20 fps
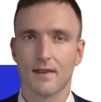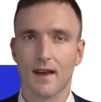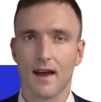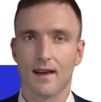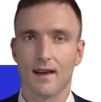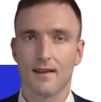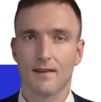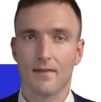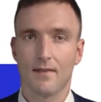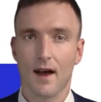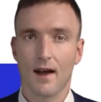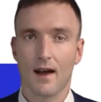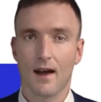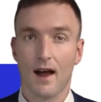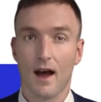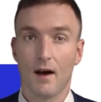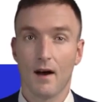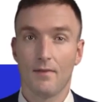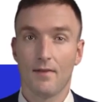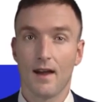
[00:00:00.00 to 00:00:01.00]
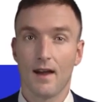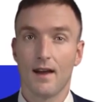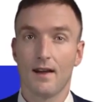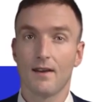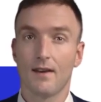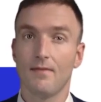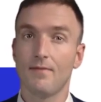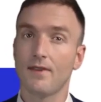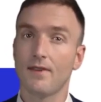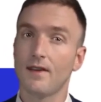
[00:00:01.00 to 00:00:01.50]
It's about
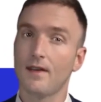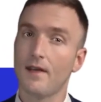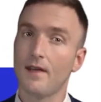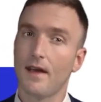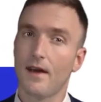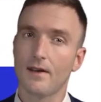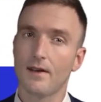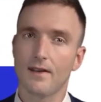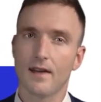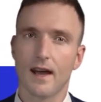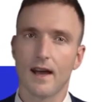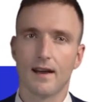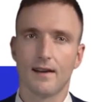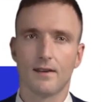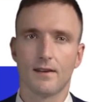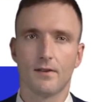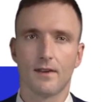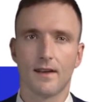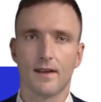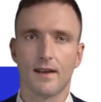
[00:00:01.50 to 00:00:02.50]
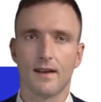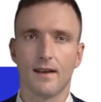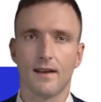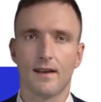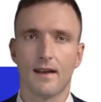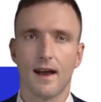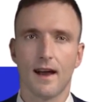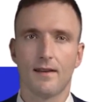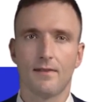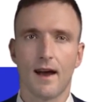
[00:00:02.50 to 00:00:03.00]
accommodating diverse skill sets within the
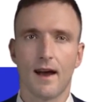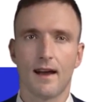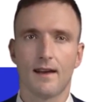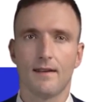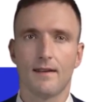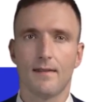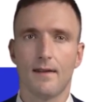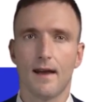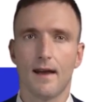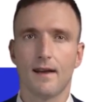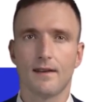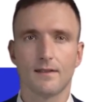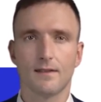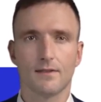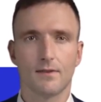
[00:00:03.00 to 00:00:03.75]
same activity.